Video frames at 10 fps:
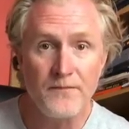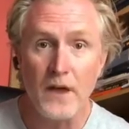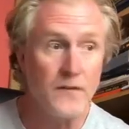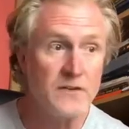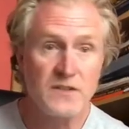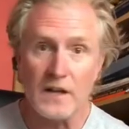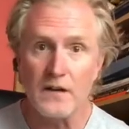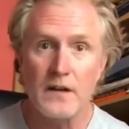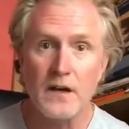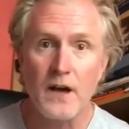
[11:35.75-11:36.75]
And there's
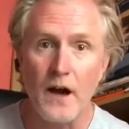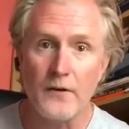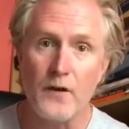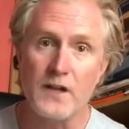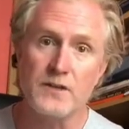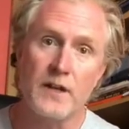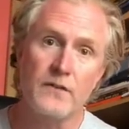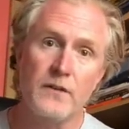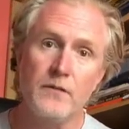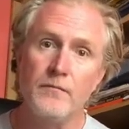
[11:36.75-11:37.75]
suddenly a car crash
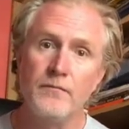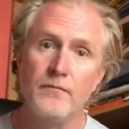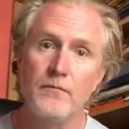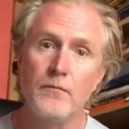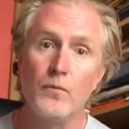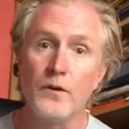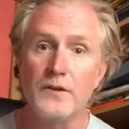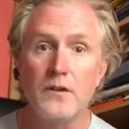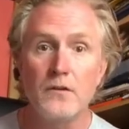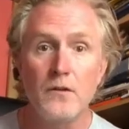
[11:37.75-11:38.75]
next to you. What
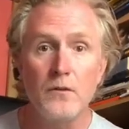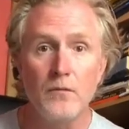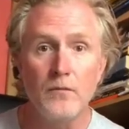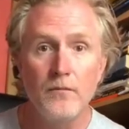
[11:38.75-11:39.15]
do you do?